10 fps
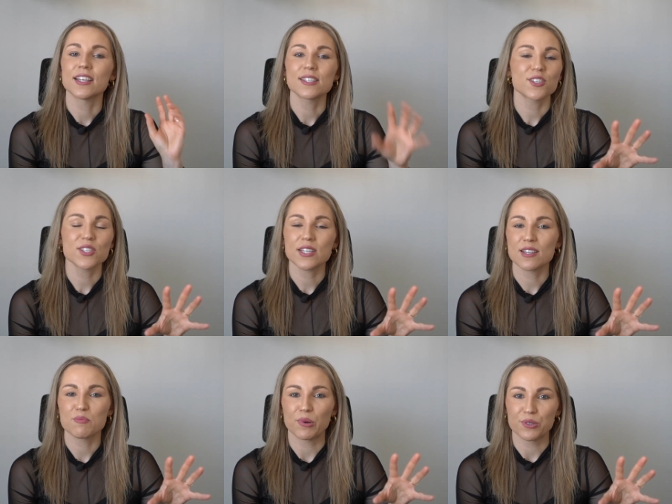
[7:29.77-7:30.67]
Here's just
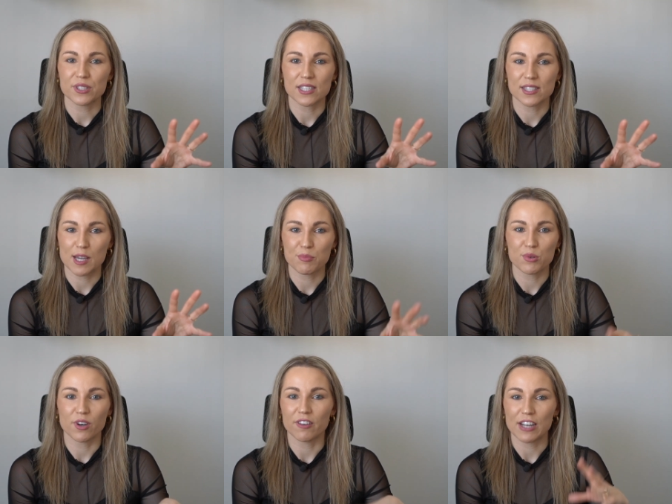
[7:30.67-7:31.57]
another bonus
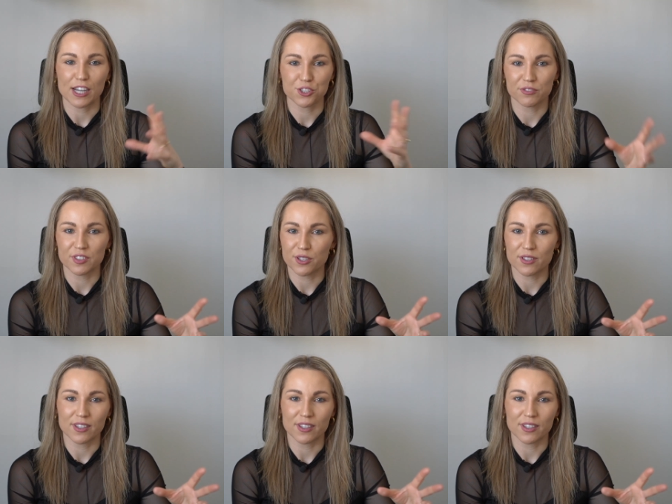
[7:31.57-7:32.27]
example of an actual video